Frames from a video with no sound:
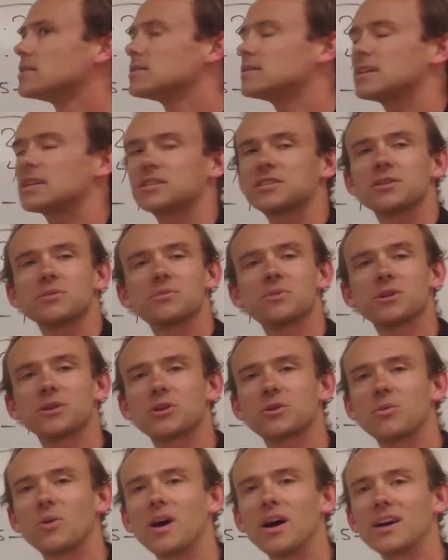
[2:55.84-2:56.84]
It's actually really
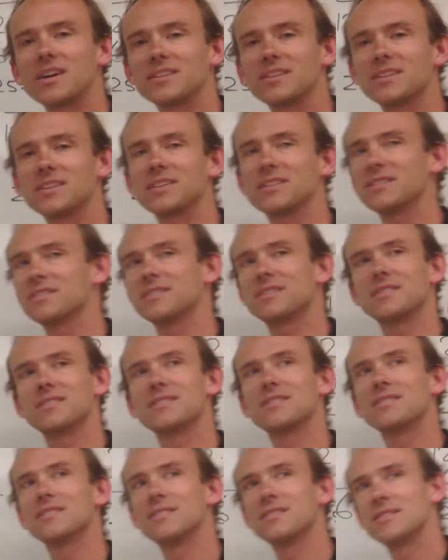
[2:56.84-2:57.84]
quiet in here.
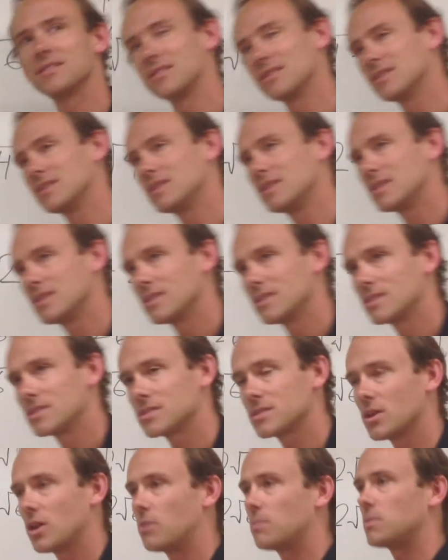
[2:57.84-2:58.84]

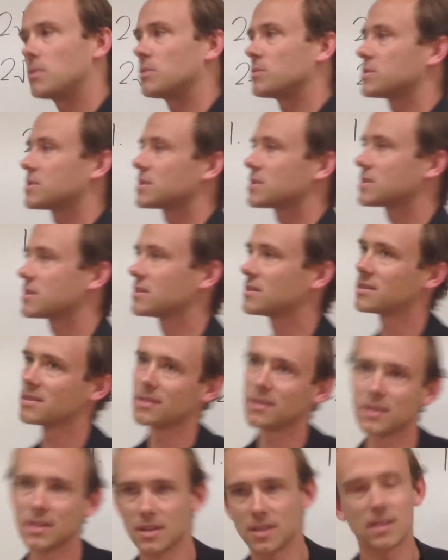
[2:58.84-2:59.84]
It's almost
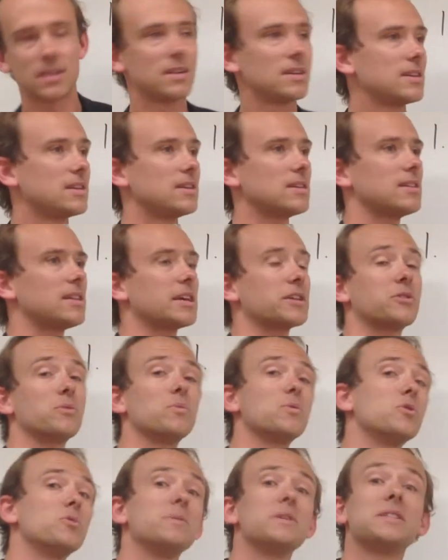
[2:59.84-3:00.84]
like the
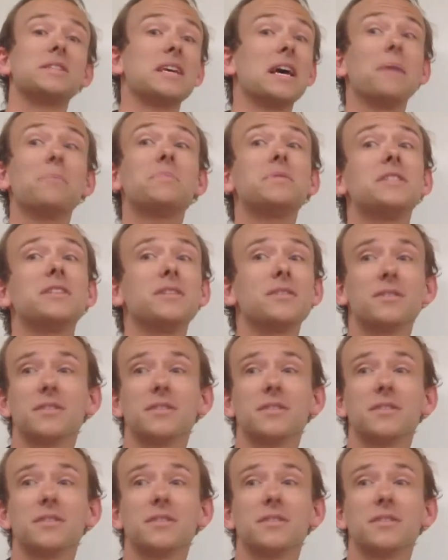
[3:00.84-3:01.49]
room is empty